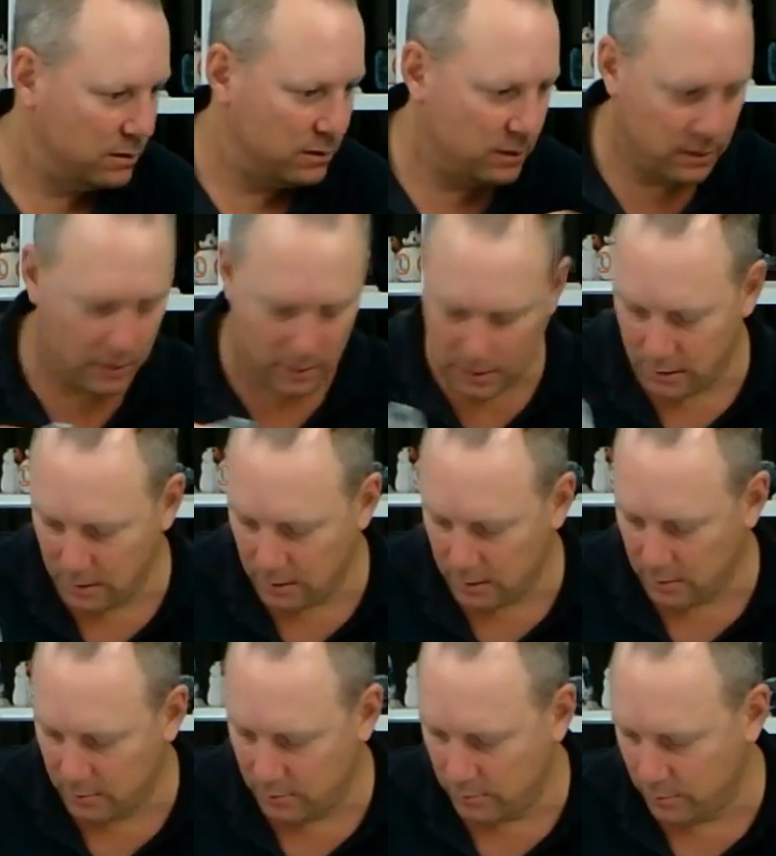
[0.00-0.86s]
And
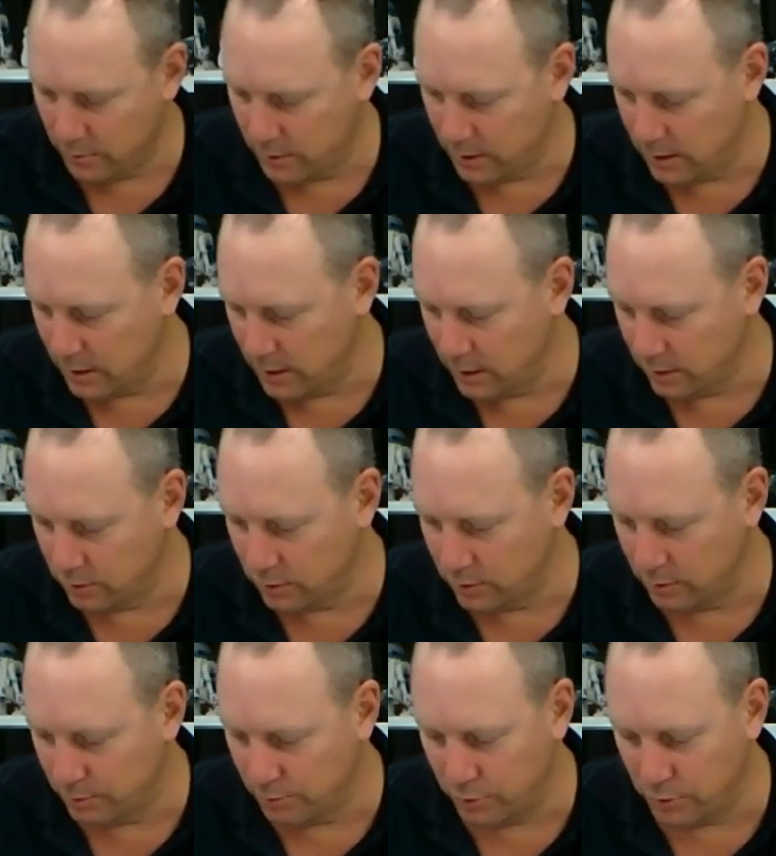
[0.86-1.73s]
now we can
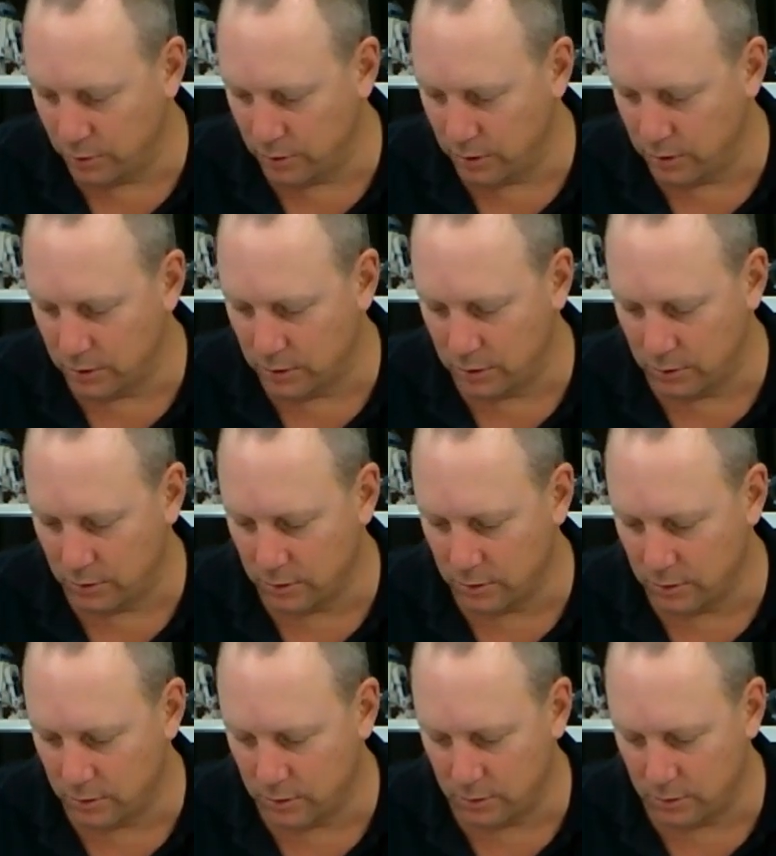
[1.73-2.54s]
actually put this on.